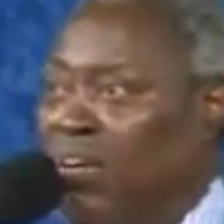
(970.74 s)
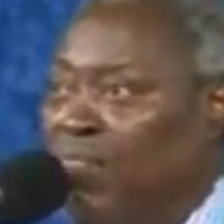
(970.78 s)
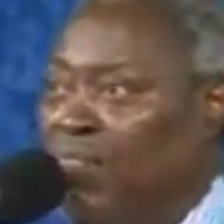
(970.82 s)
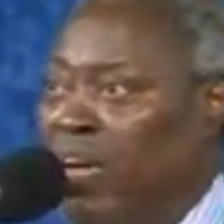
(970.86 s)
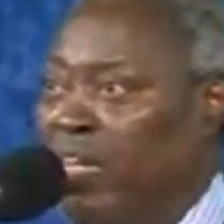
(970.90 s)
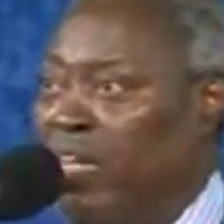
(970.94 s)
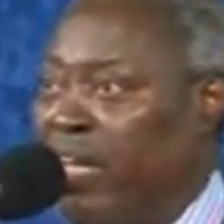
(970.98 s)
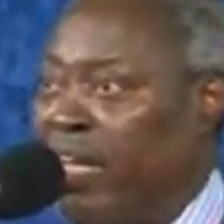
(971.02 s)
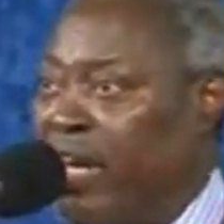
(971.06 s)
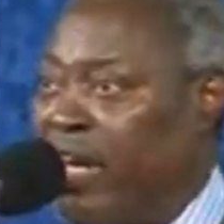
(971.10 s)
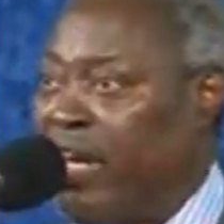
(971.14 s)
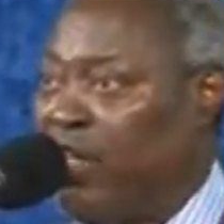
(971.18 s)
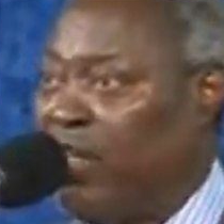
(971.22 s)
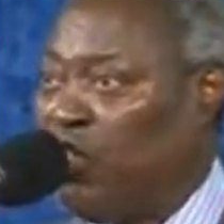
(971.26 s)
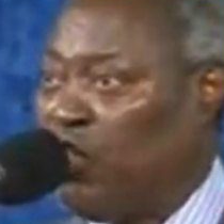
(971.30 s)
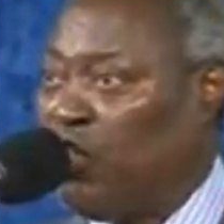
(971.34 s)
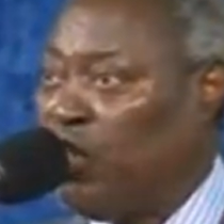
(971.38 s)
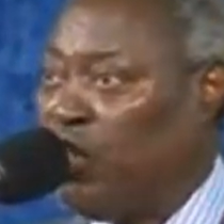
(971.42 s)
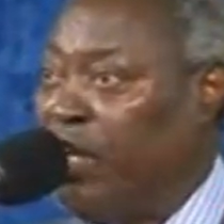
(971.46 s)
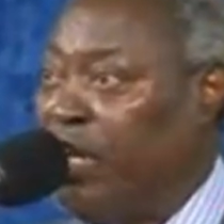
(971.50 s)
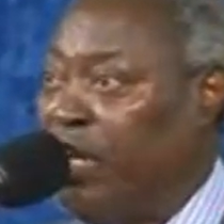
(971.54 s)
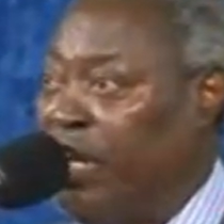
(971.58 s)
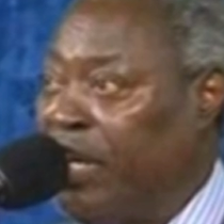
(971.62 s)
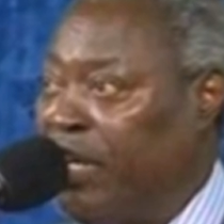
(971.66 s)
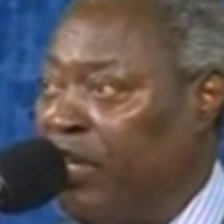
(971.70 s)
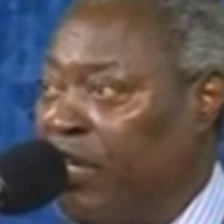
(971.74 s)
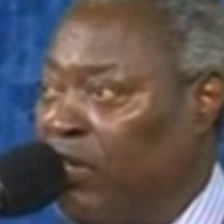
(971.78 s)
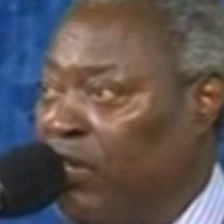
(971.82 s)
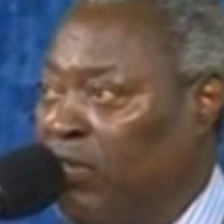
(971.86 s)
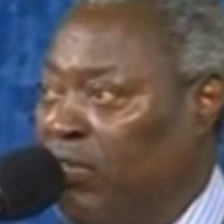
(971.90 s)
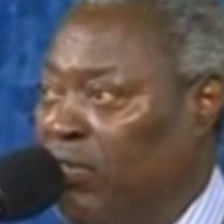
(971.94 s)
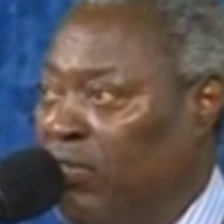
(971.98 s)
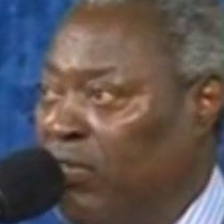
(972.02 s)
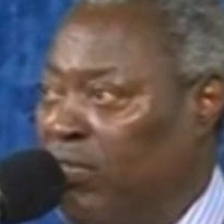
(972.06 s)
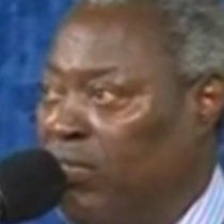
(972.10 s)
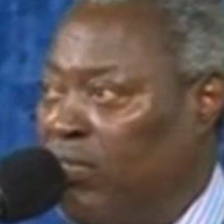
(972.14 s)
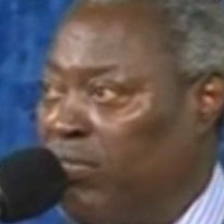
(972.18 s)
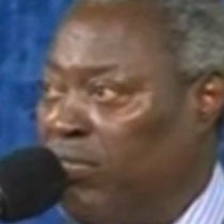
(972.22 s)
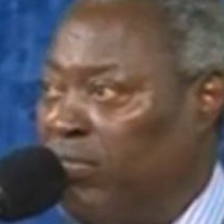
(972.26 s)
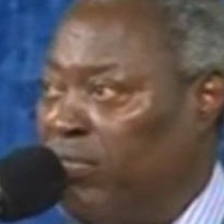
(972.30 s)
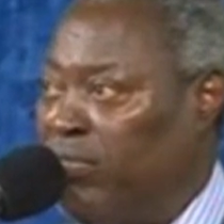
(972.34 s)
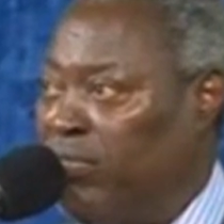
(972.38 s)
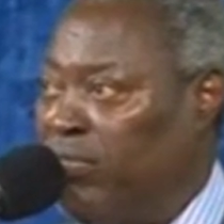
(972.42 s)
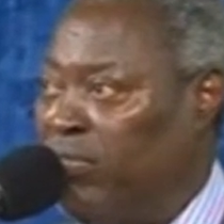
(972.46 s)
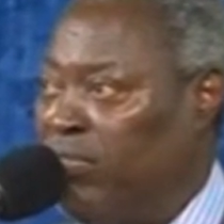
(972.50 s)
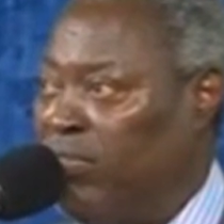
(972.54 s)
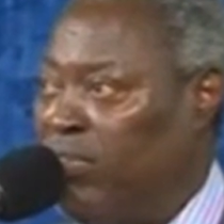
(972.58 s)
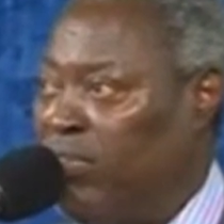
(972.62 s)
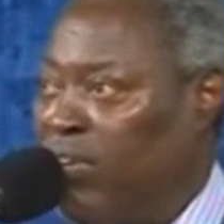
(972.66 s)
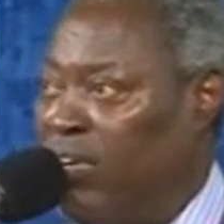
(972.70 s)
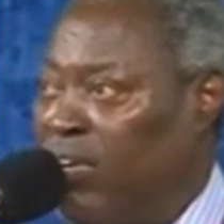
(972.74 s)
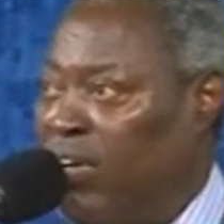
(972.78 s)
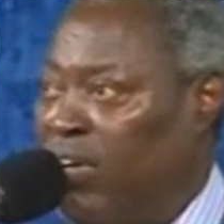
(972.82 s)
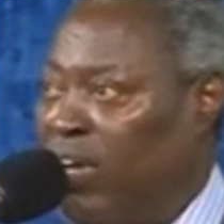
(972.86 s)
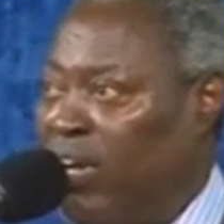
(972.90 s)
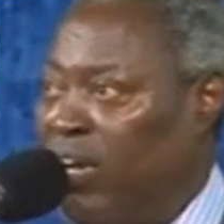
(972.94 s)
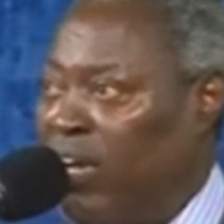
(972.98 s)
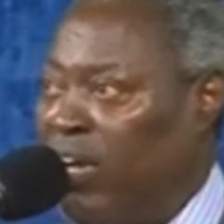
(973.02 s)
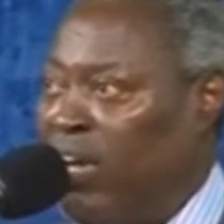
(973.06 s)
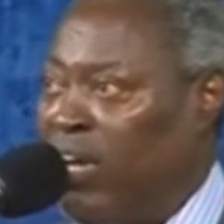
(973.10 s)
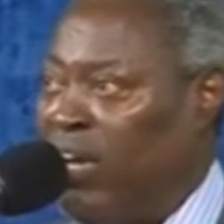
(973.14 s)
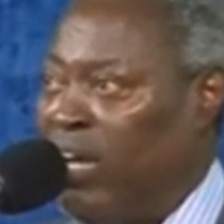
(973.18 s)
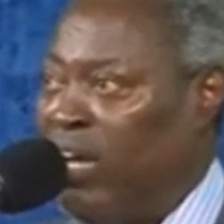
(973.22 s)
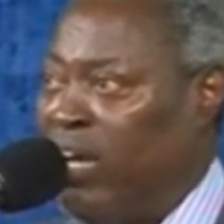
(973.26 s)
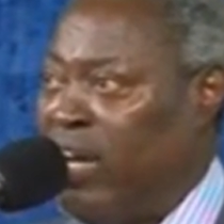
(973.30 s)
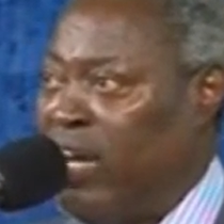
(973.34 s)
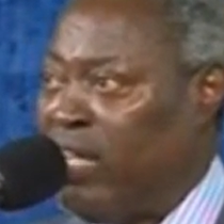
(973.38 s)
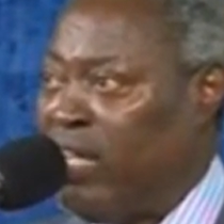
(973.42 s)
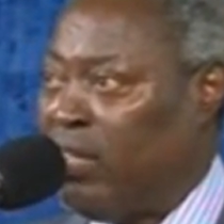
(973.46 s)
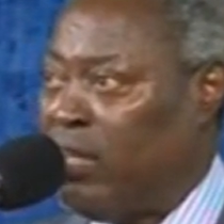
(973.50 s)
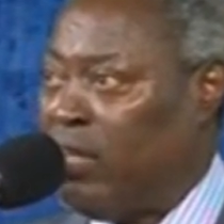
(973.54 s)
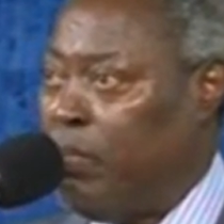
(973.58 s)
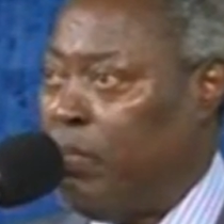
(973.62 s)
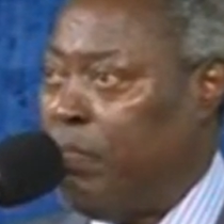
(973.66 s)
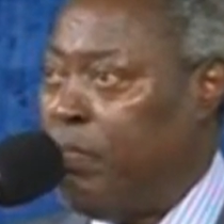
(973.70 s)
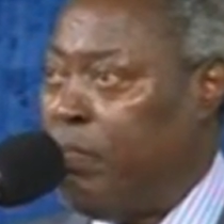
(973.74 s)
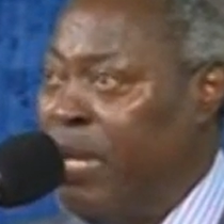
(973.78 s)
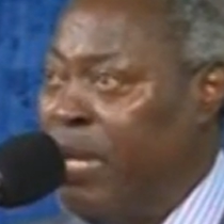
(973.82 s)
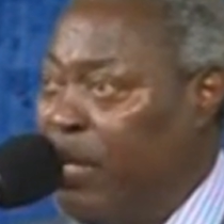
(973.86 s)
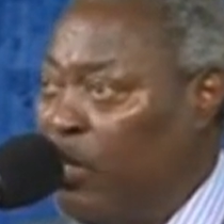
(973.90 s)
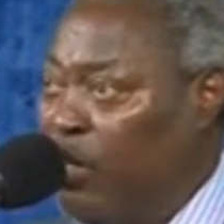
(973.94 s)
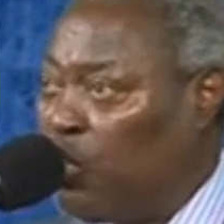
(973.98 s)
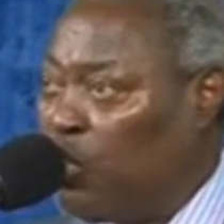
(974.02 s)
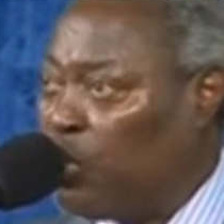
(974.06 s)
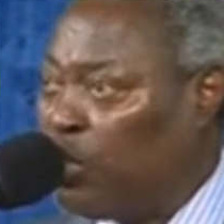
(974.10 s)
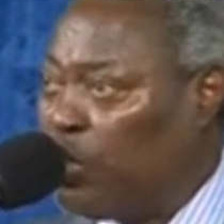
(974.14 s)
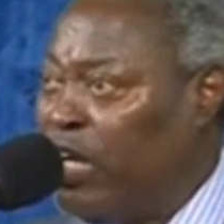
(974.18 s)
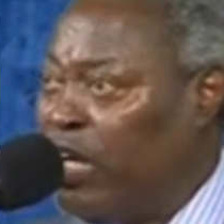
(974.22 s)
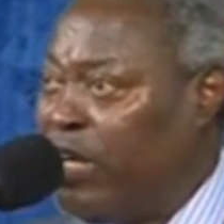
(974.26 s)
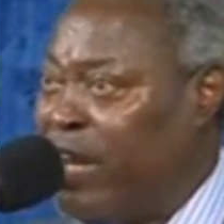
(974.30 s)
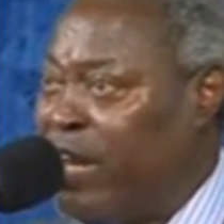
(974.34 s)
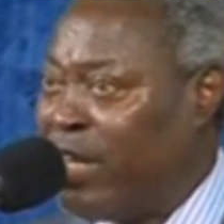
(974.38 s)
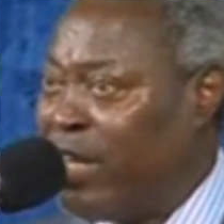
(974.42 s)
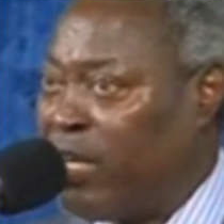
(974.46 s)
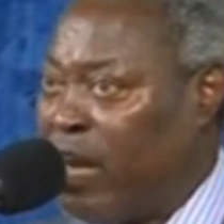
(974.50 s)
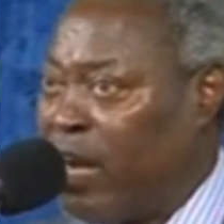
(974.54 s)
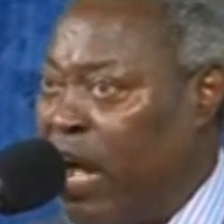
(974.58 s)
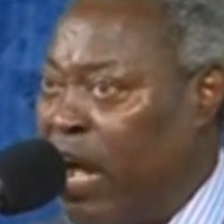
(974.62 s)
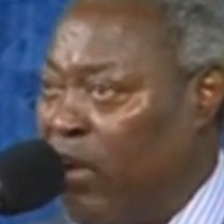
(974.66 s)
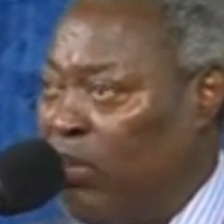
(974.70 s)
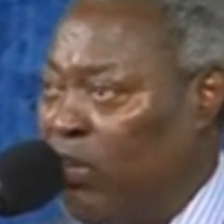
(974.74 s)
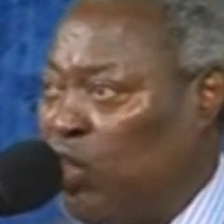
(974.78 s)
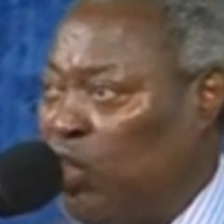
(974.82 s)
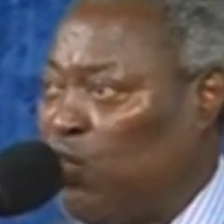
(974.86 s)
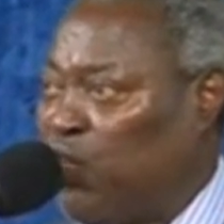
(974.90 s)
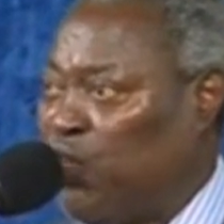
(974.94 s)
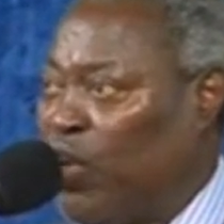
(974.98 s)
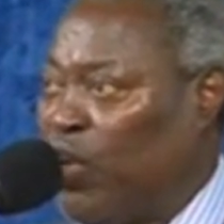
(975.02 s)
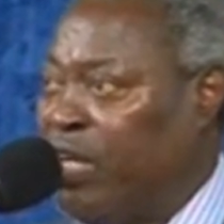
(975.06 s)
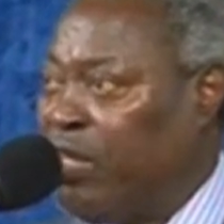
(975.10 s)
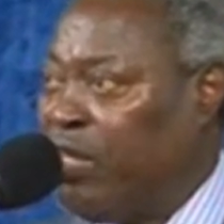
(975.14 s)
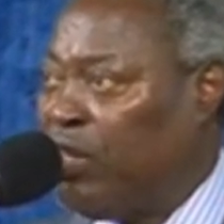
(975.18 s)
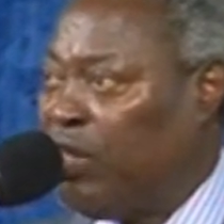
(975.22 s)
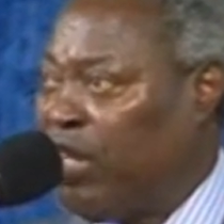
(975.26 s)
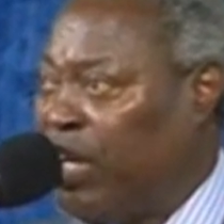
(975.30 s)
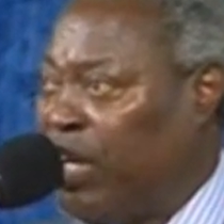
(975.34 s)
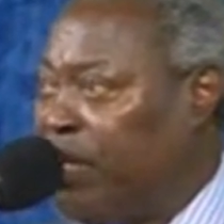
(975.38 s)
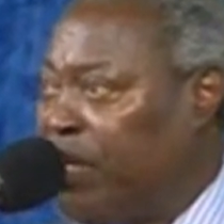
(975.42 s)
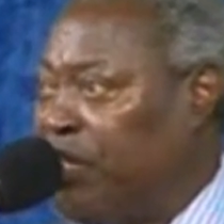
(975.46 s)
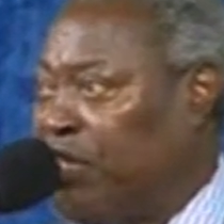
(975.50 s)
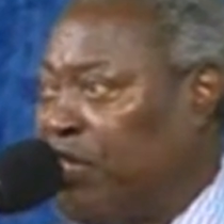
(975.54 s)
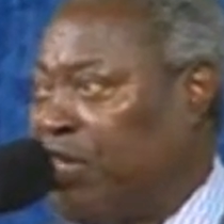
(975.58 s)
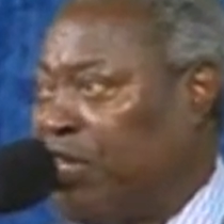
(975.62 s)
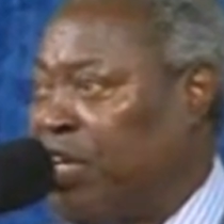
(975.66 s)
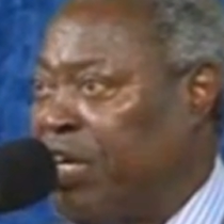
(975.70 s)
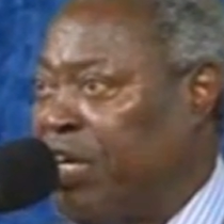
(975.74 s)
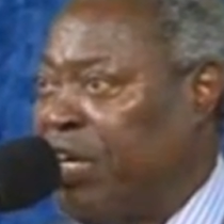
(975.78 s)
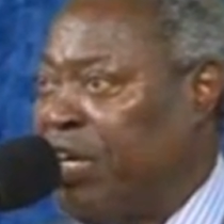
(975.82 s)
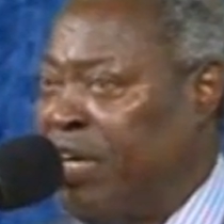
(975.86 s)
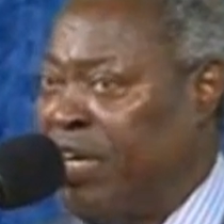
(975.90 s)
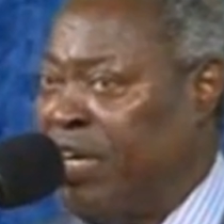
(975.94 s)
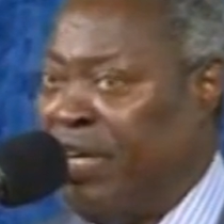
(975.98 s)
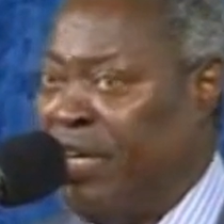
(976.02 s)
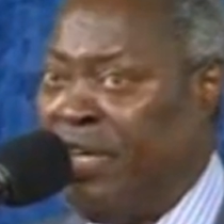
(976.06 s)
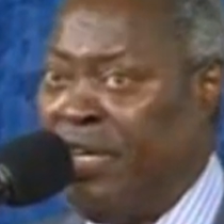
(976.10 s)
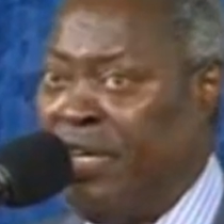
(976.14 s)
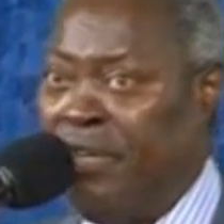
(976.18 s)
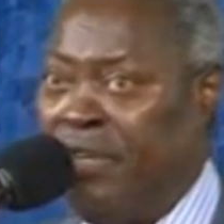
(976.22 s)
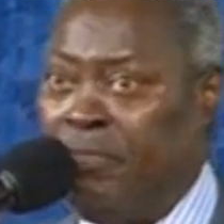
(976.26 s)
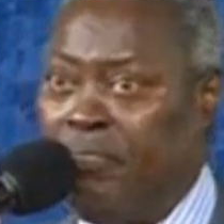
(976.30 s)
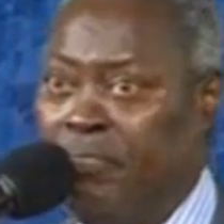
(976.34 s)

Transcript: Fight against sin. That's a ministry that counts for eternity.